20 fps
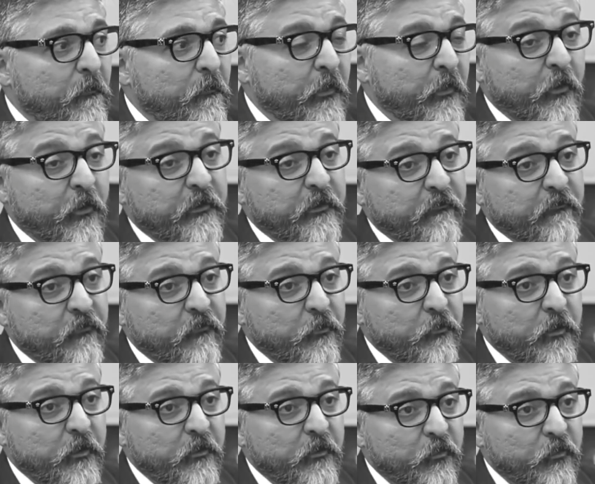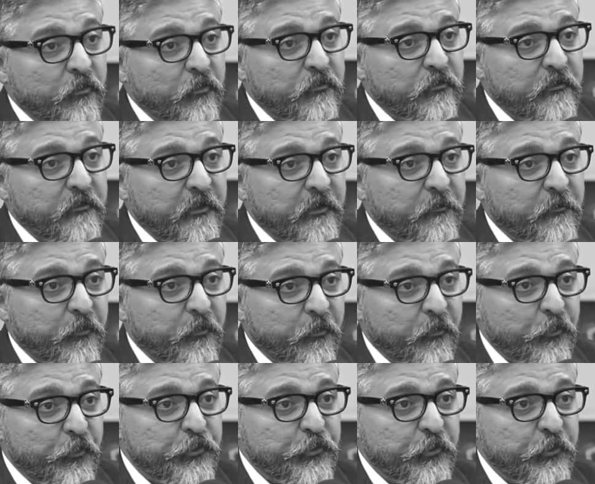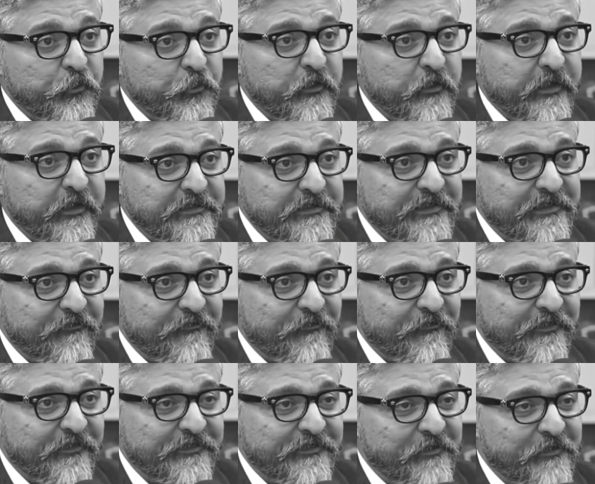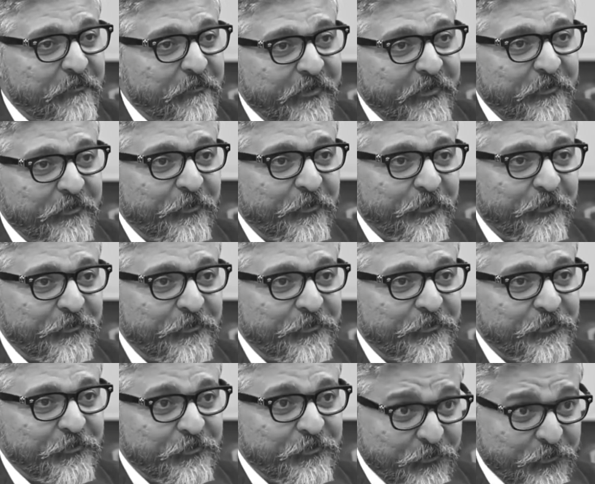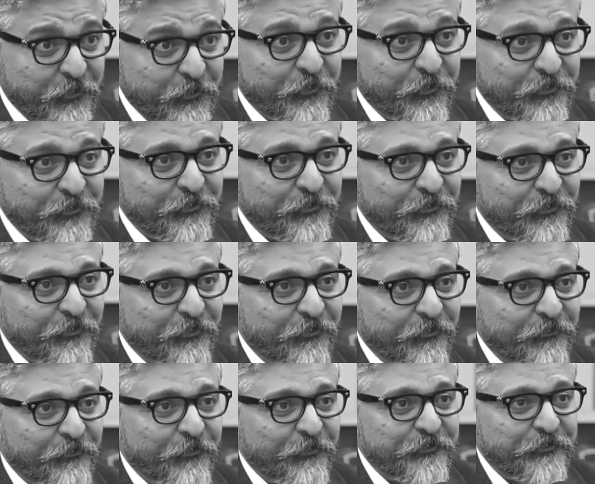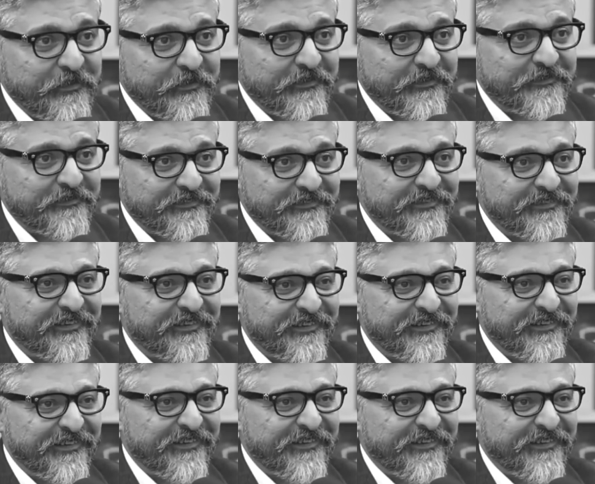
Because everyone knows that the promotion to the next level is dependent on the scores of those tests.